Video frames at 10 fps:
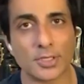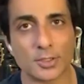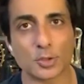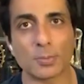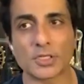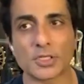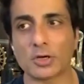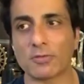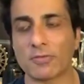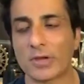There's so much
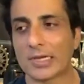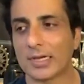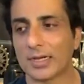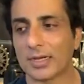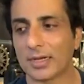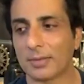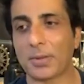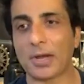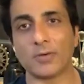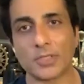of
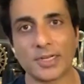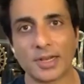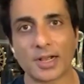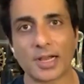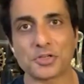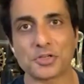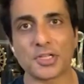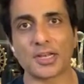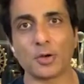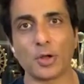poverty in our country
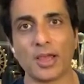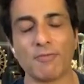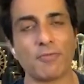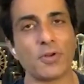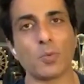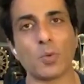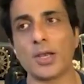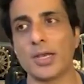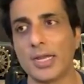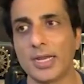that
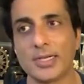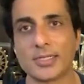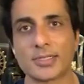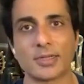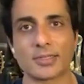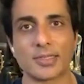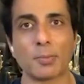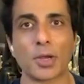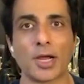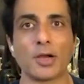everyone needs
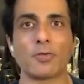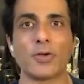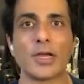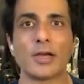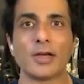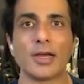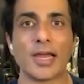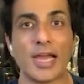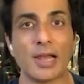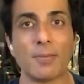some kind of
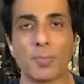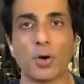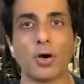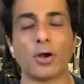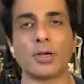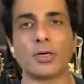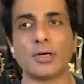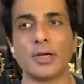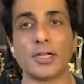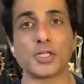help
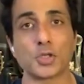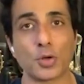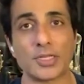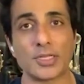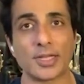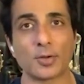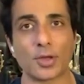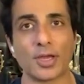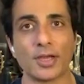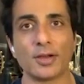or an assurance that,
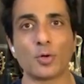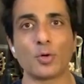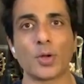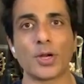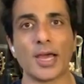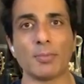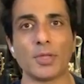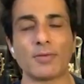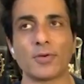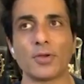okay, don't worry, I'm
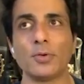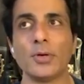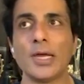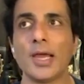there for you.